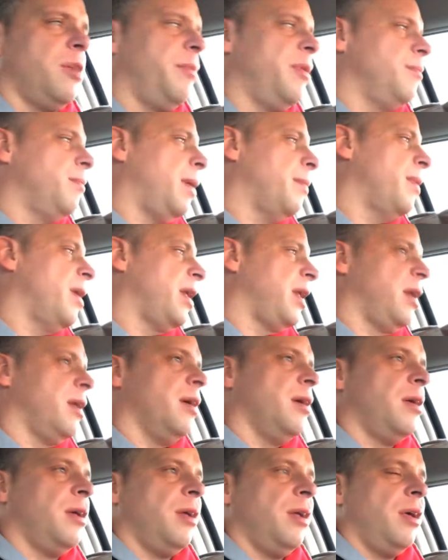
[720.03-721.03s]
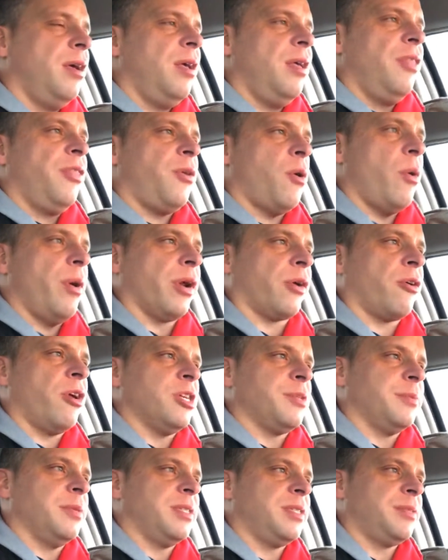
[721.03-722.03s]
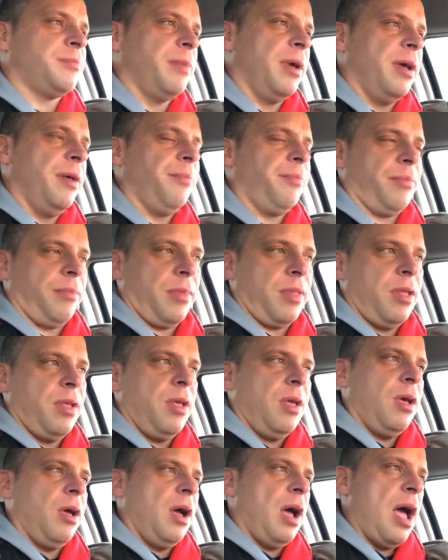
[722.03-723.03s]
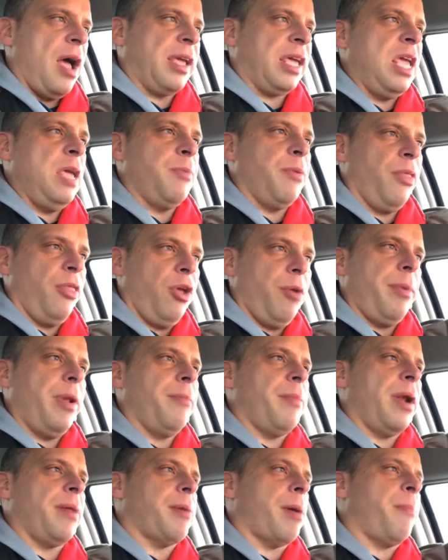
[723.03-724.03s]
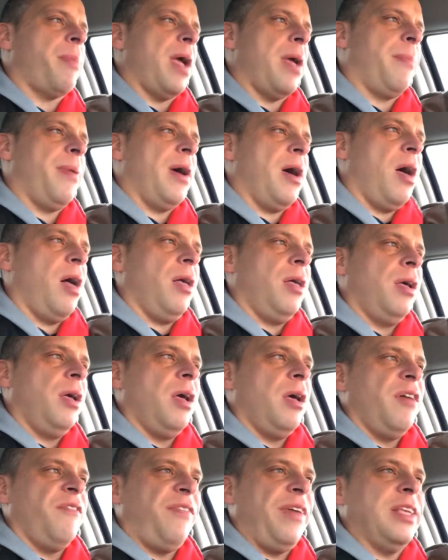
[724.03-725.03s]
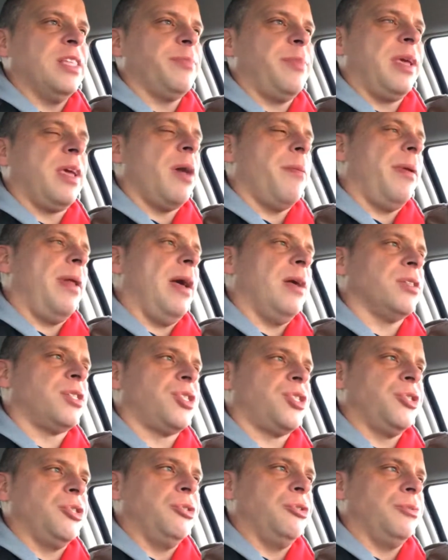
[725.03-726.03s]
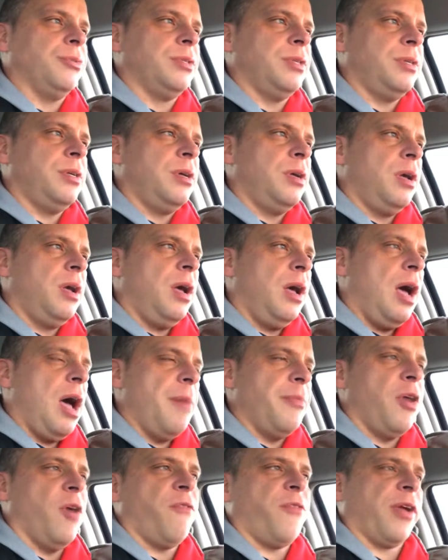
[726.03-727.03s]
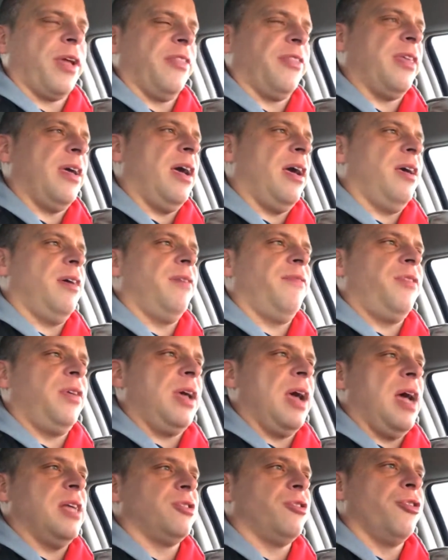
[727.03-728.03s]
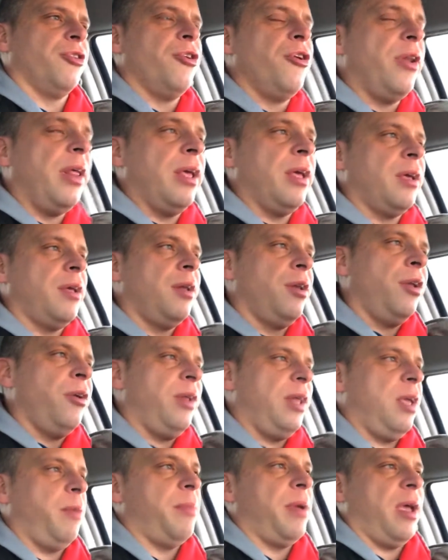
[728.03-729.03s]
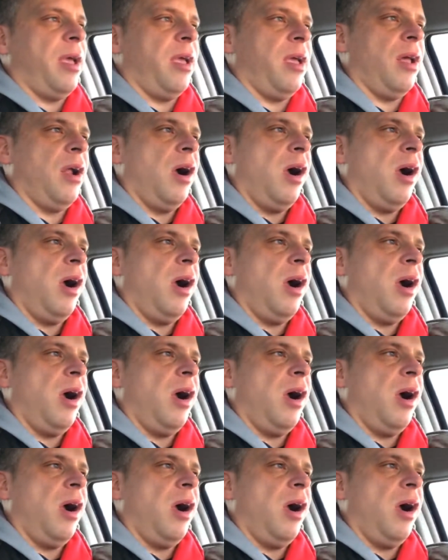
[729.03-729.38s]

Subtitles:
bit of my money to throw into Christmas, but I keep a little bit of money in my PayPal. Fees will be coming out soon. Don't forget that. If you guys are new to eBay,